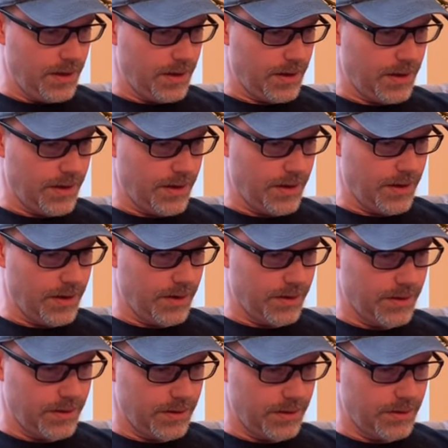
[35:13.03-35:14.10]
uh,
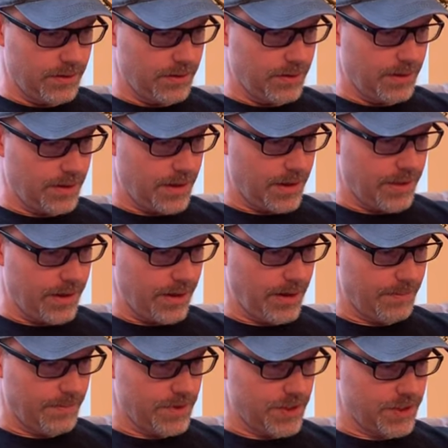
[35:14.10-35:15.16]
I think
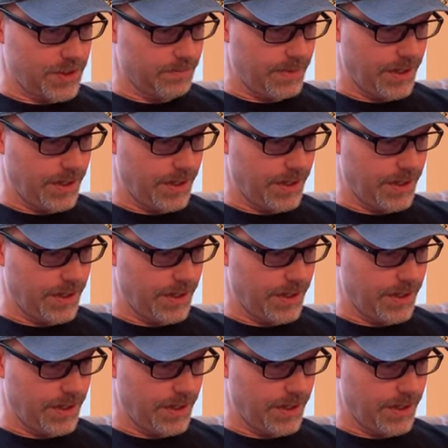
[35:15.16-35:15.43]
I'm just,